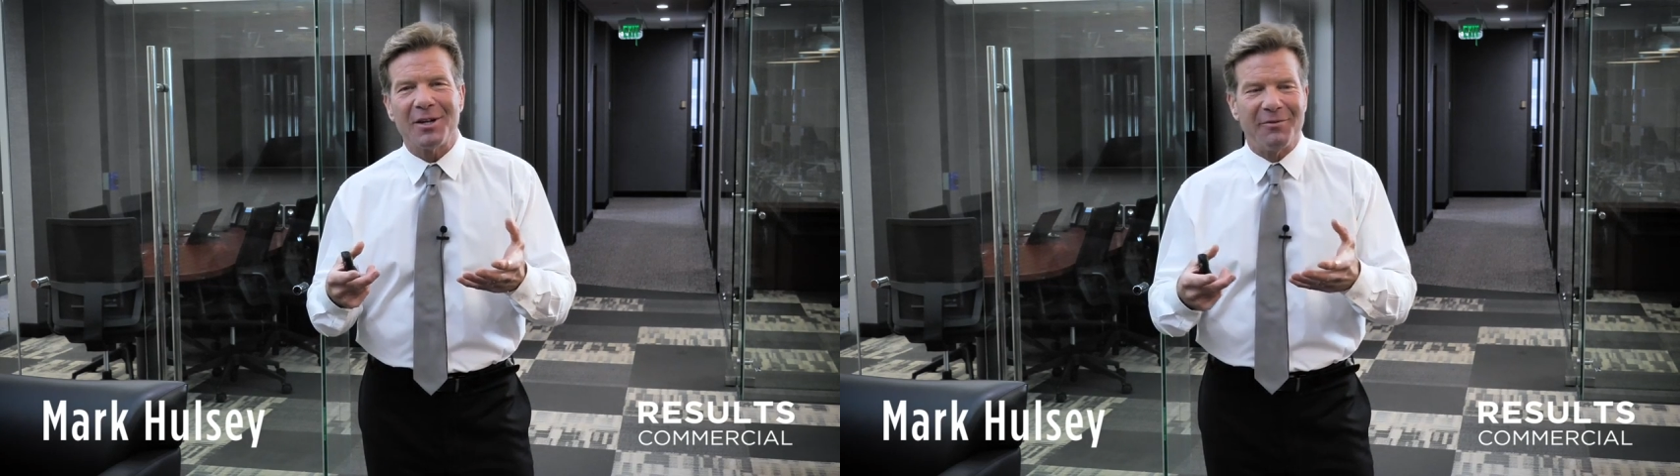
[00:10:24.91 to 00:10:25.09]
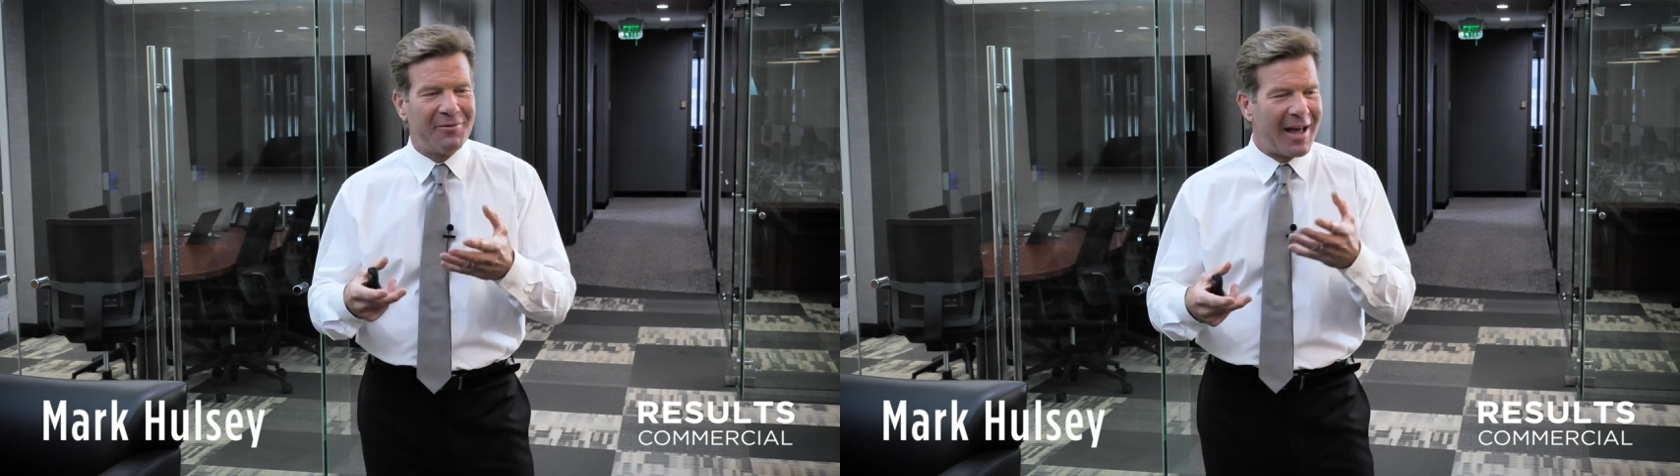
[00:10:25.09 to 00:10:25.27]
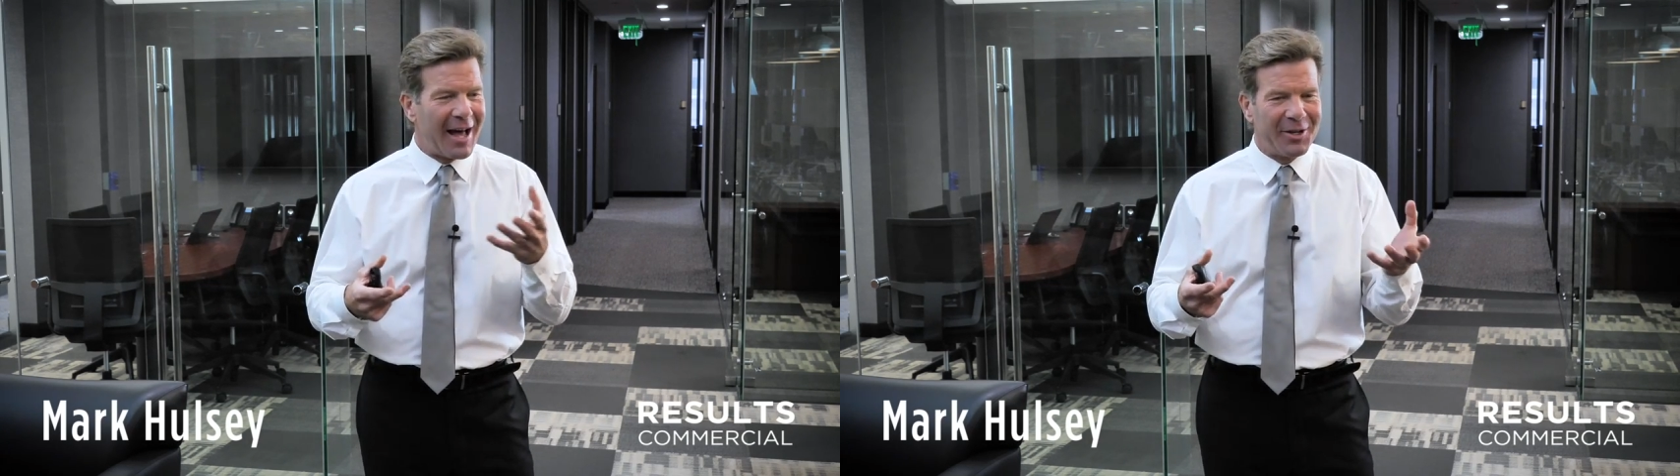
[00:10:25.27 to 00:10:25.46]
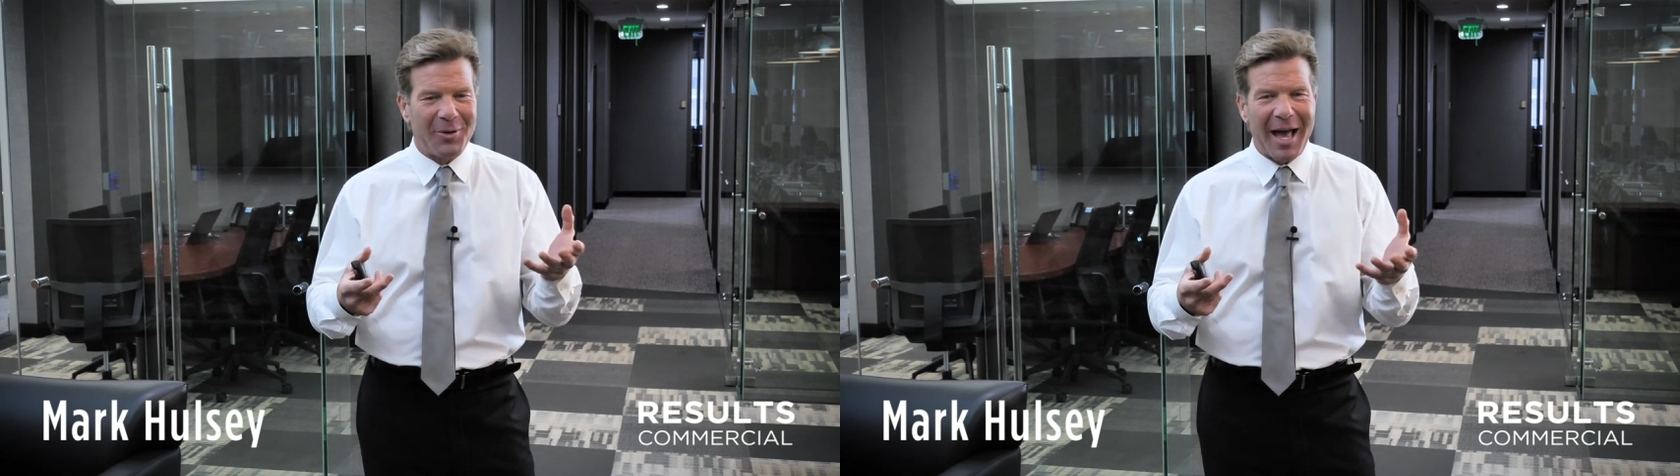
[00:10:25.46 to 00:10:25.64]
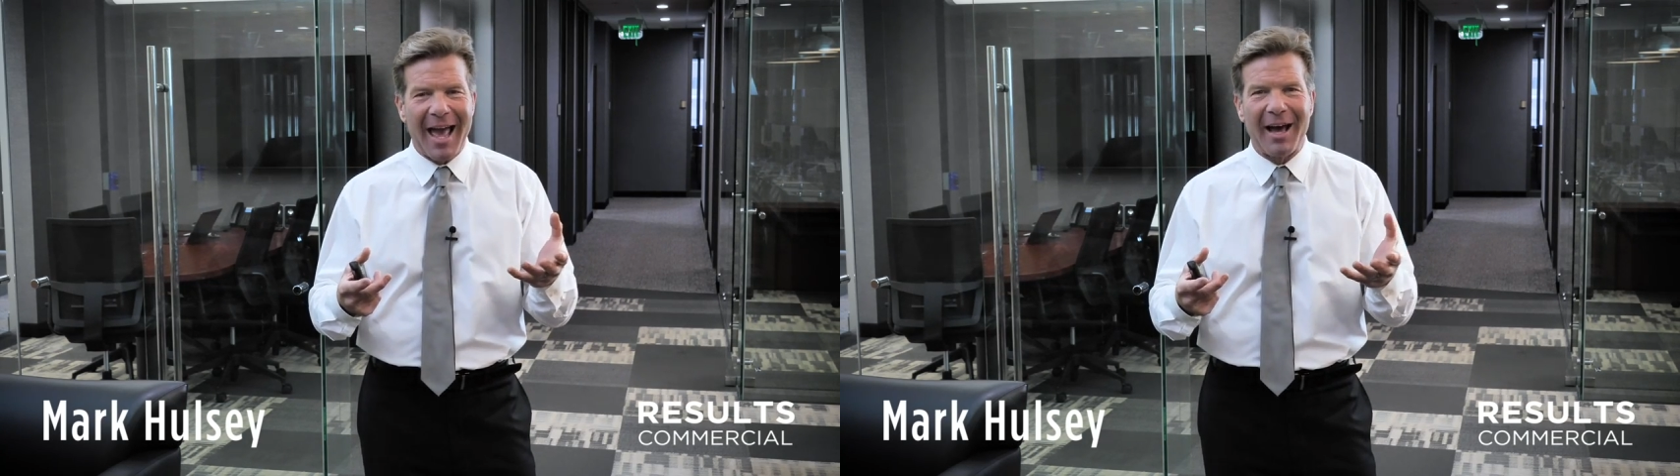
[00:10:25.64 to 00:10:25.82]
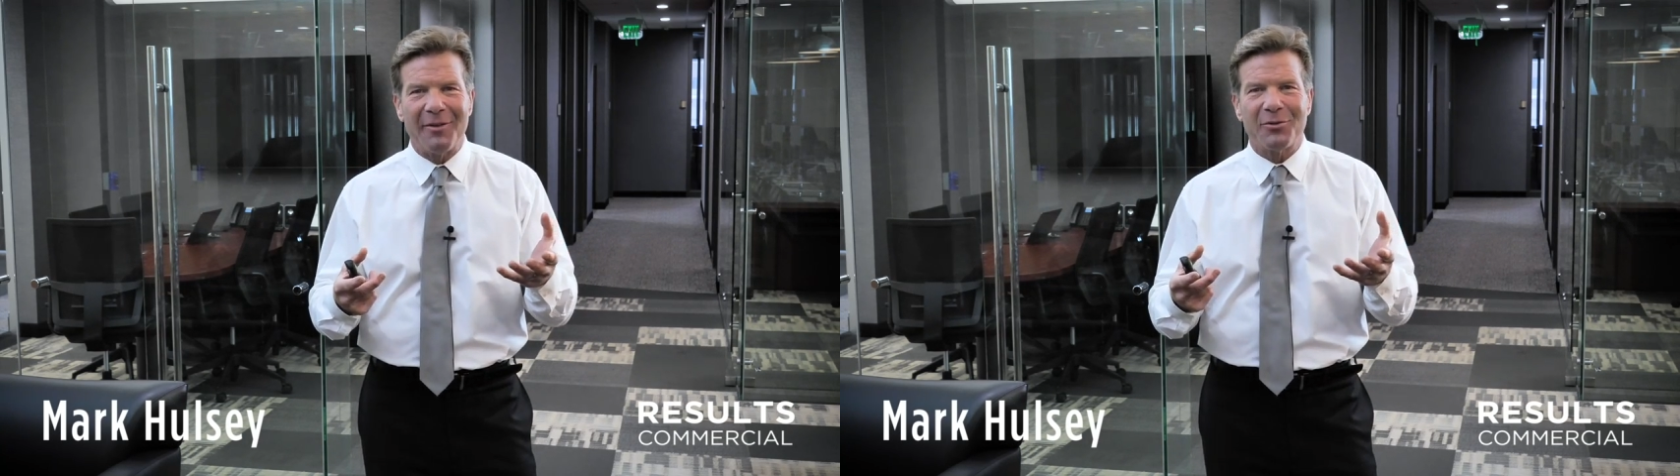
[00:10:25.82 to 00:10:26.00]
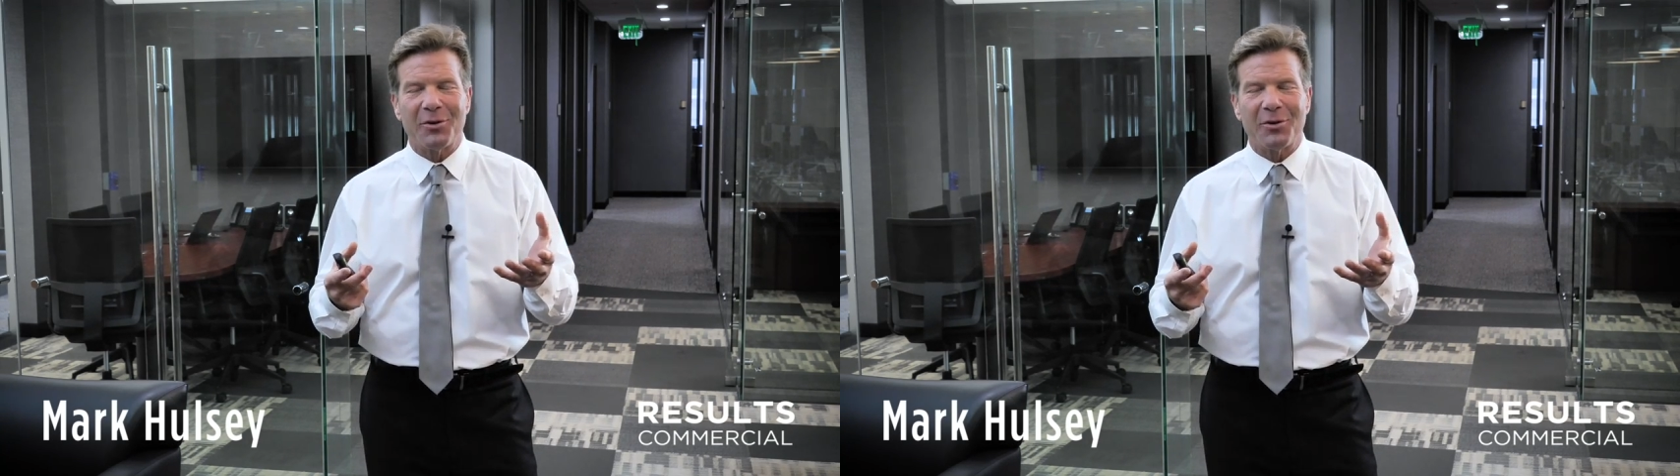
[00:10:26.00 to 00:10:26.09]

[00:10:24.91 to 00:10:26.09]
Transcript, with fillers: on value add